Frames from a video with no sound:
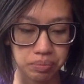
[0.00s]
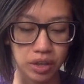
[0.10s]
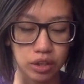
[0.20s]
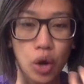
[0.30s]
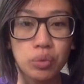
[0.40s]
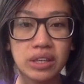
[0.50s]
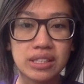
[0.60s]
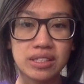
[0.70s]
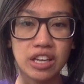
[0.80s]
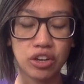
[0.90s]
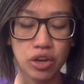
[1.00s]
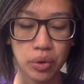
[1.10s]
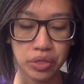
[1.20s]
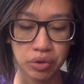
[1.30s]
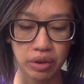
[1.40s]
aloneness that you're
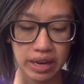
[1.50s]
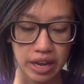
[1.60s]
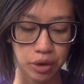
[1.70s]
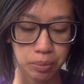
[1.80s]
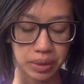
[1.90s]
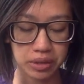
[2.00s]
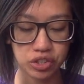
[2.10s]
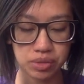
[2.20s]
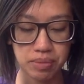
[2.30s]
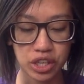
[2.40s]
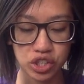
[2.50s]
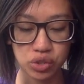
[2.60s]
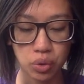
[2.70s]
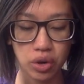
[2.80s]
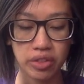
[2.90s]
going through right now, but just make
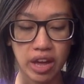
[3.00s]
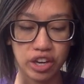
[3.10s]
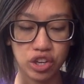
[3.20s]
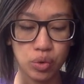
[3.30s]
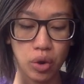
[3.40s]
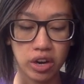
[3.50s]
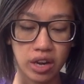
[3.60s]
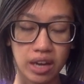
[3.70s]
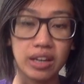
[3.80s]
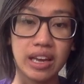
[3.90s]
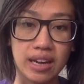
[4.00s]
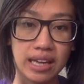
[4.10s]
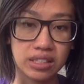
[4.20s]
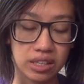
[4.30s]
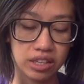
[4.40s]
sure that you are not, again,
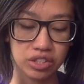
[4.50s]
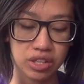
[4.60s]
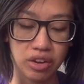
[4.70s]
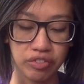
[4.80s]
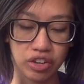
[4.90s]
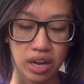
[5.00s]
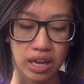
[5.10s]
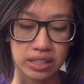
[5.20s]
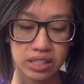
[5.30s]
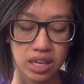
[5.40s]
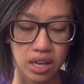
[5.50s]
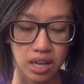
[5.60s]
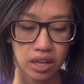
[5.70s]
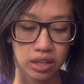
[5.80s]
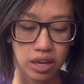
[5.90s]
isolating yourself. You're not
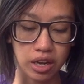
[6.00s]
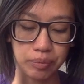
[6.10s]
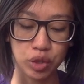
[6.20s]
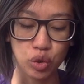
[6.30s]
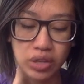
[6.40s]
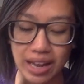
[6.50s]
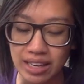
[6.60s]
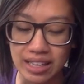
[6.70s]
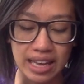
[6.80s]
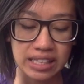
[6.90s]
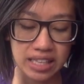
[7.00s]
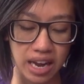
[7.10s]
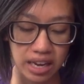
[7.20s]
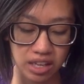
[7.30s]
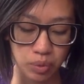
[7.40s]
creating
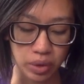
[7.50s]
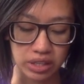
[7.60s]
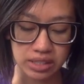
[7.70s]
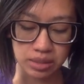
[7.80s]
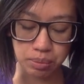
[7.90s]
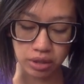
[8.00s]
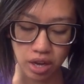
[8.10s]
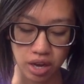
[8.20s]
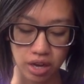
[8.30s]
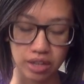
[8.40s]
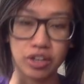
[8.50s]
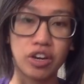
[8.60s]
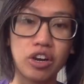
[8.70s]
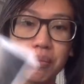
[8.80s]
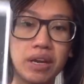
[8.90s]
anxiety where it doesn't belong. The
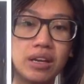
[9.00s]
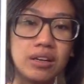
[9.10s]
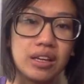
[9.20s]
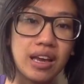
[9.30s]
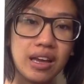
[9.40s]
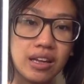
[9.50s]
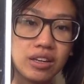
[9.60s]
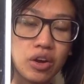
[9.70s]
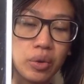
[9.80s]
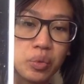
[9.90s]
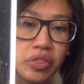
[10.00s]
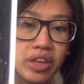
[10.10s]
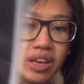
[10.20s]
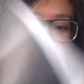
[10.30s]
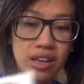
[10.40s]
Hermit, again, going
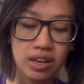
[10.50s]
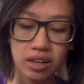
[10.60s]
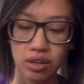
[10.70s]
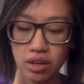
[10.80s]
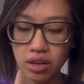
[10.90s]
within.